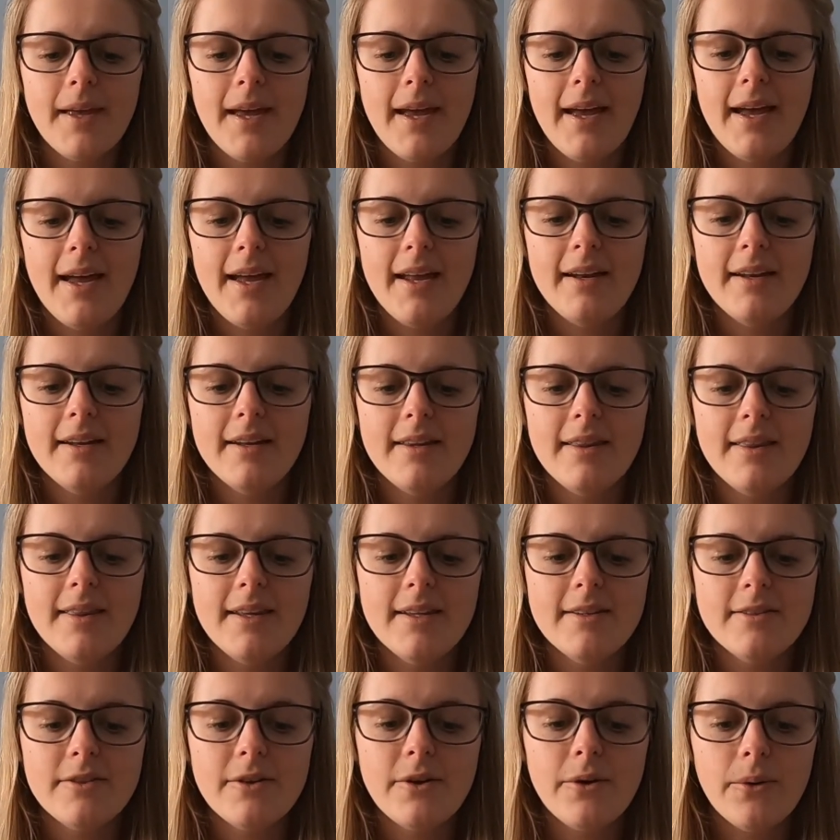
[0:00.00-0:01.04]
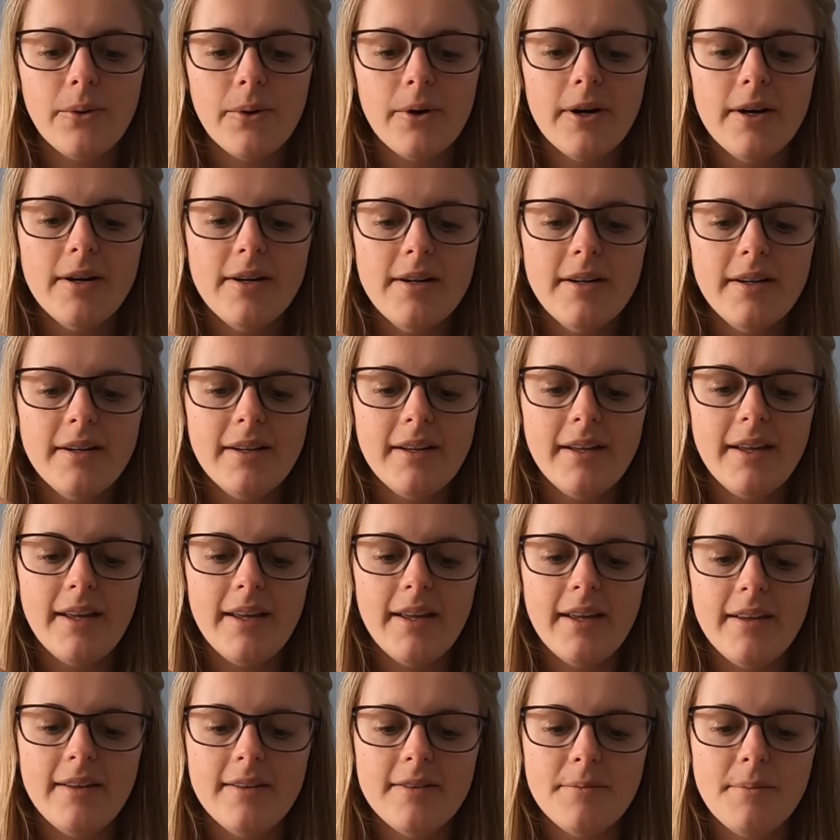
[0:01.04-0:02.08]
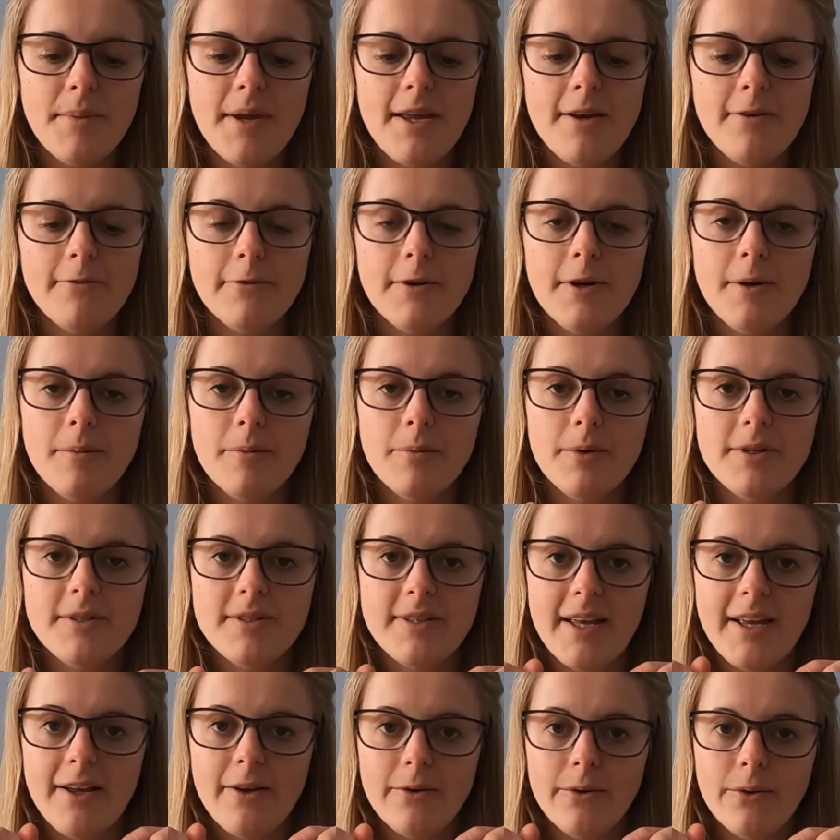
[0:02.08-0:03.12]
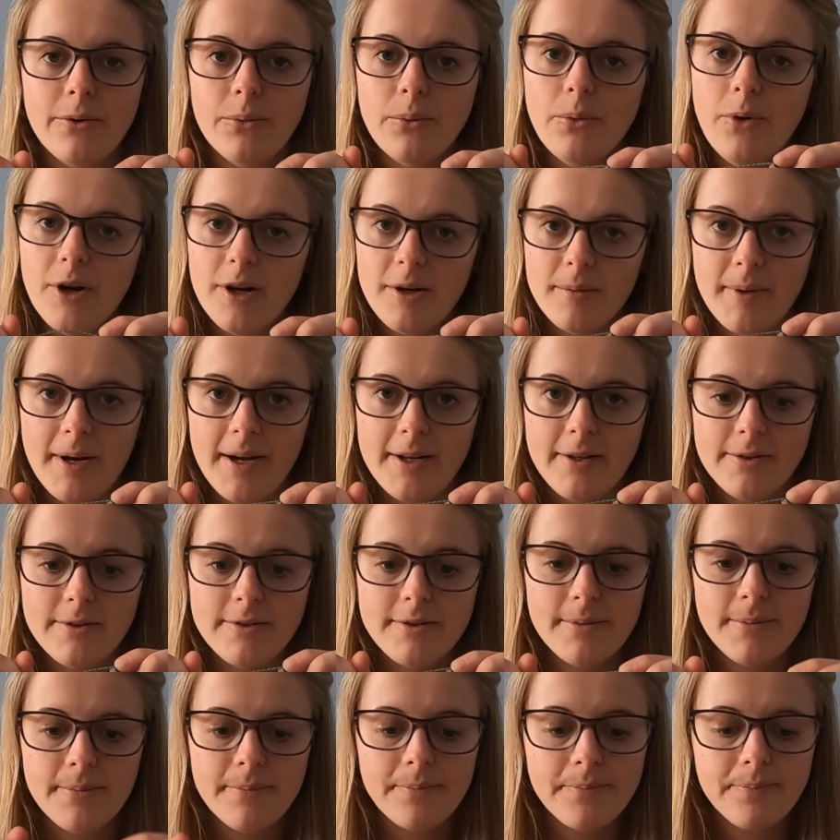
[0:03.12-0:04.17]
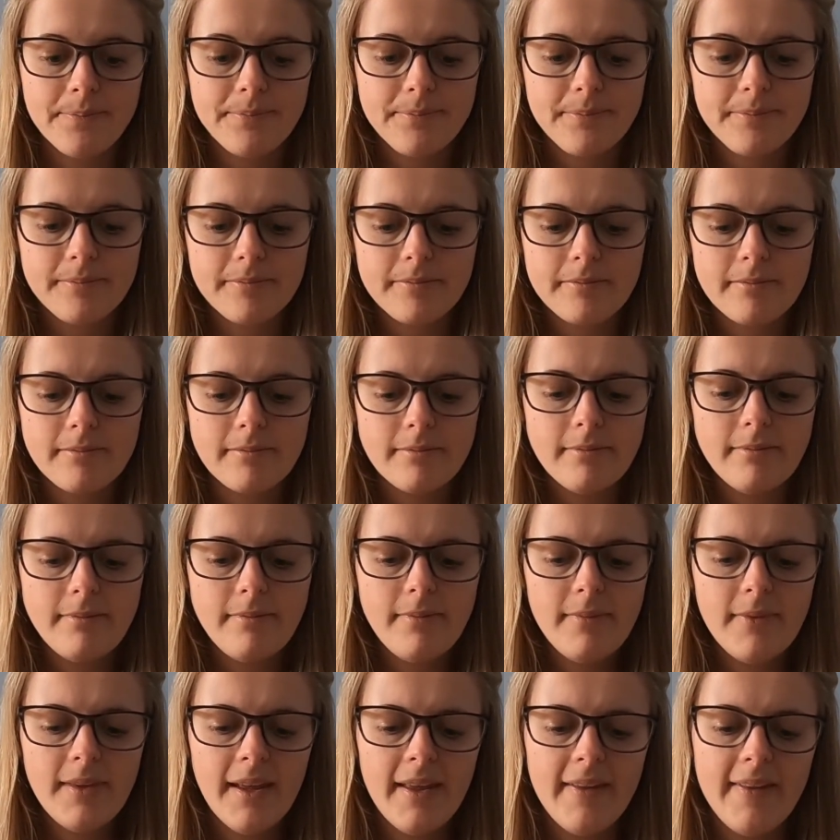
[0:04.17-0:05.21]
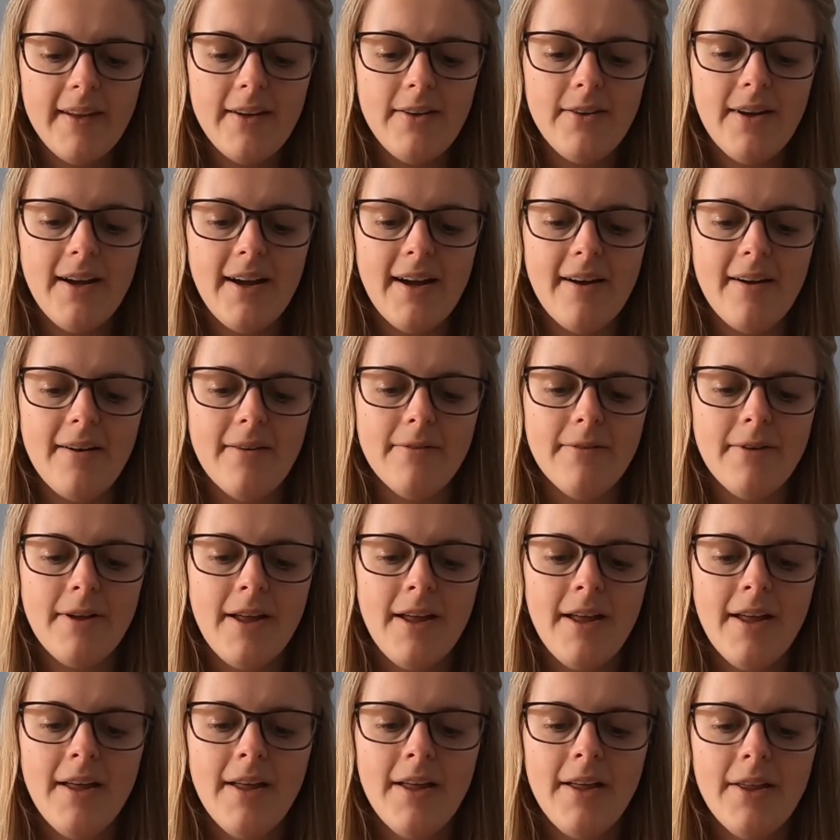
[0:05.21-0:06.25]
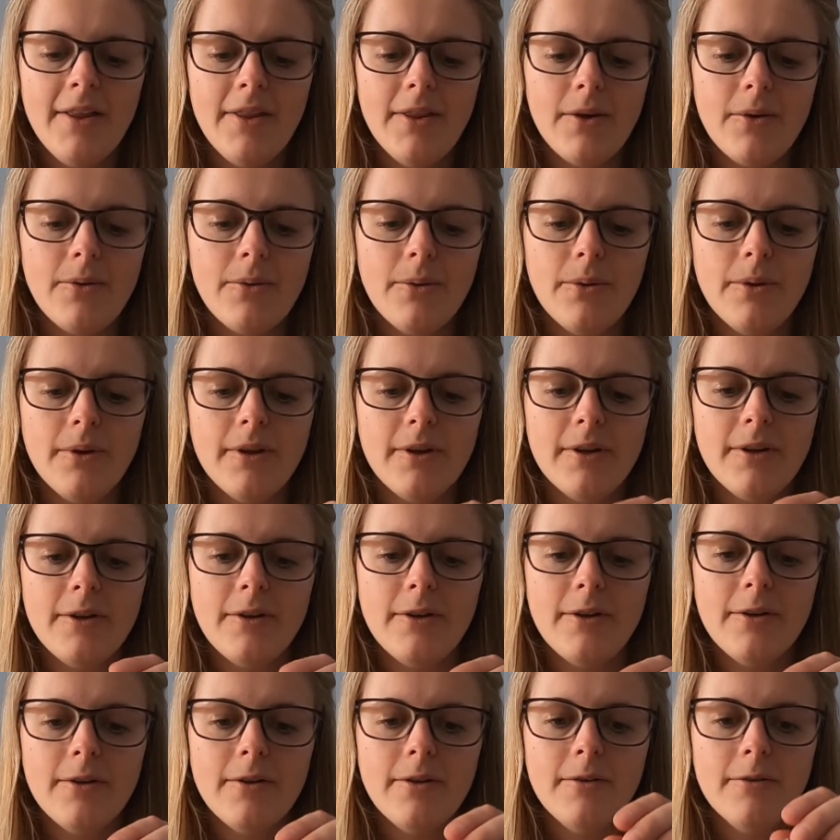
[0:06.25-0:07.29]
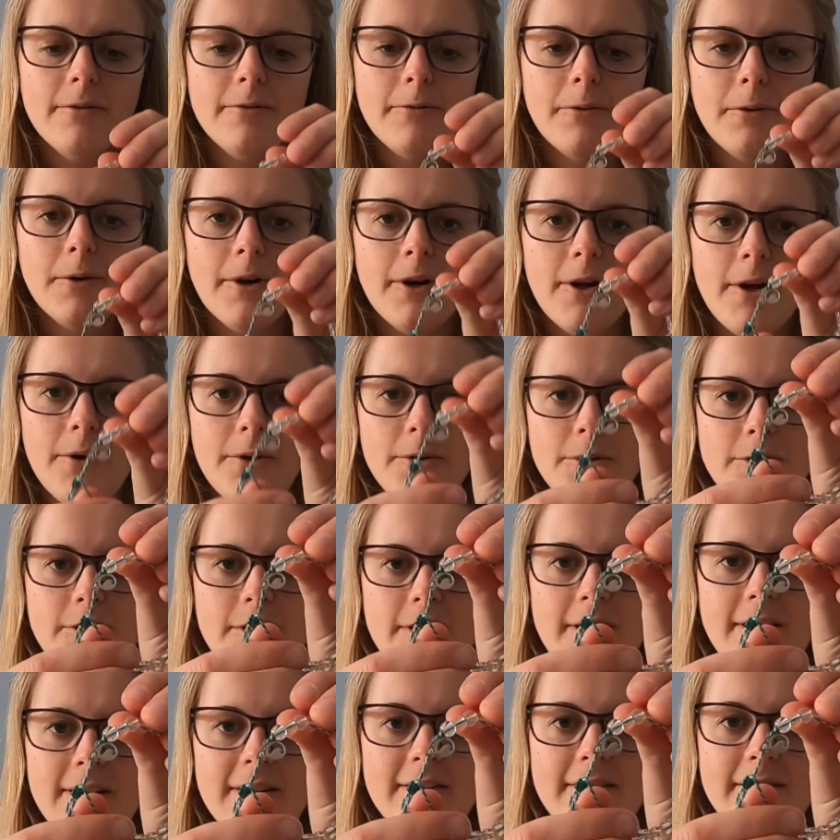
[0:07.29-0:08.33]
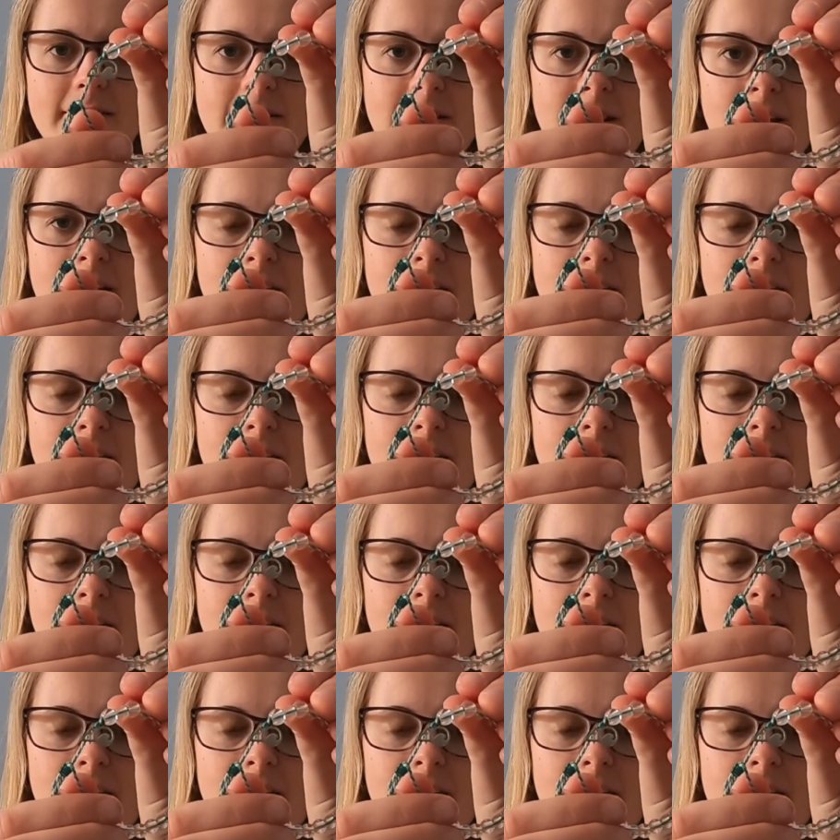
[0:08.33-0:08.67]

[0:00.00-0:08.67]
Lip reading: And this cord is made from recycled water bottles. And then you have the cool little 4OCEAN